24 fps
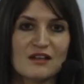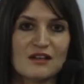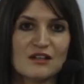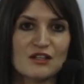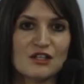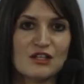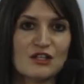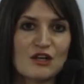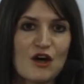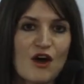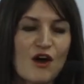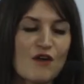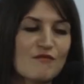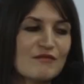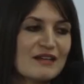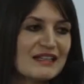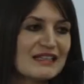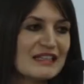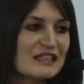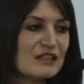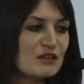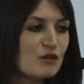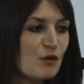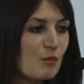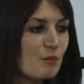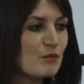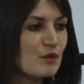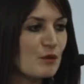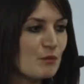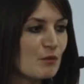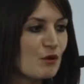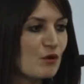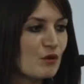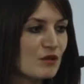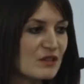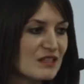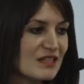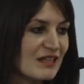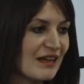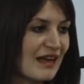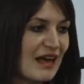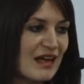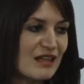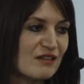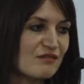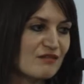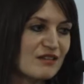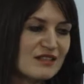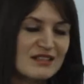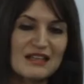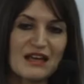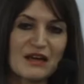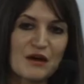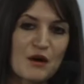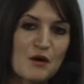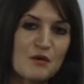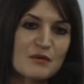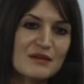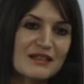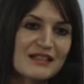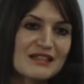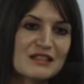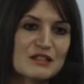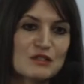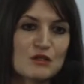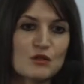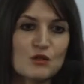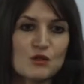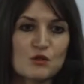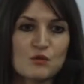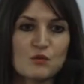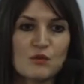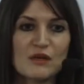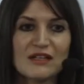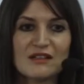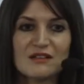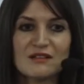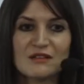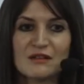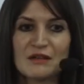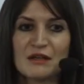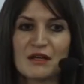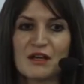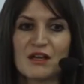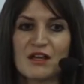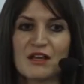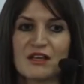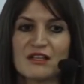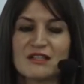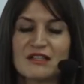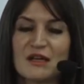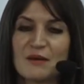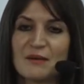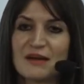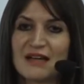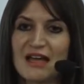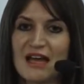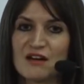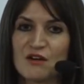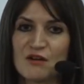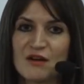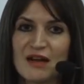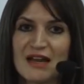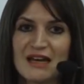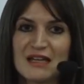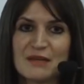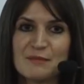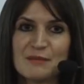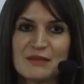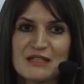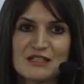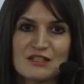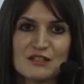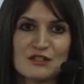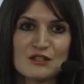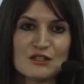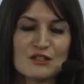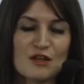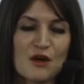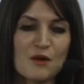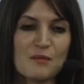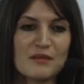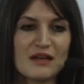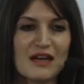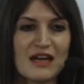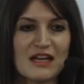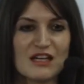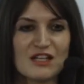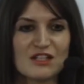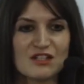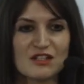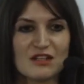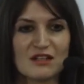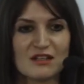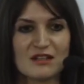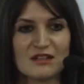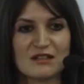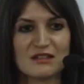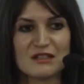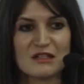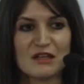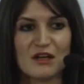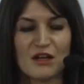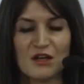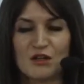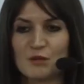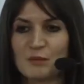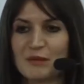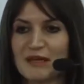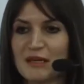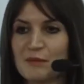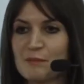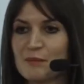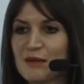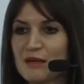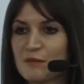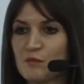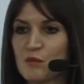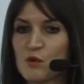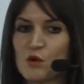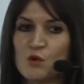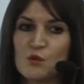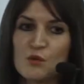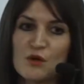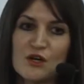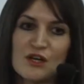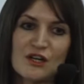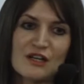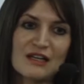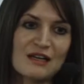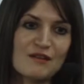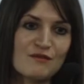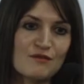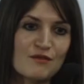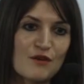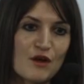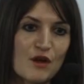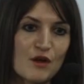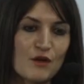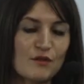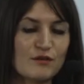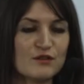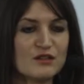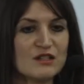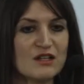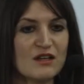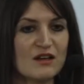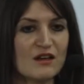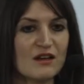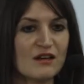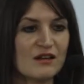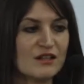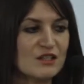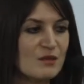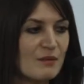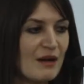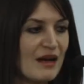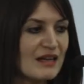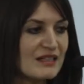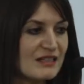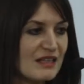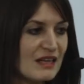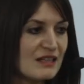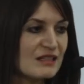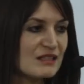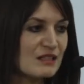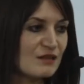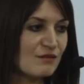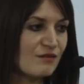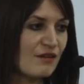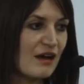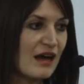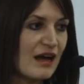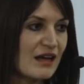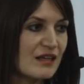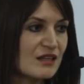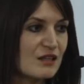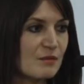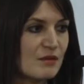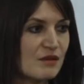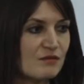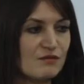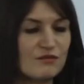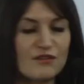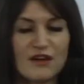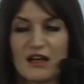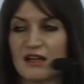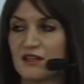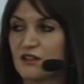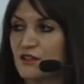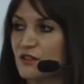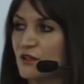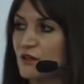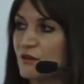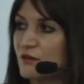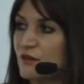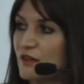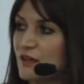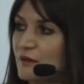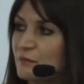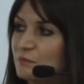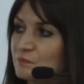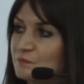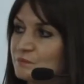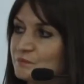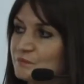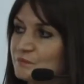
You can't really lump them all together and say, oh, well, it's goodwill. So again, on any business combinations, there'll be a bit more work involved to identify them and value them.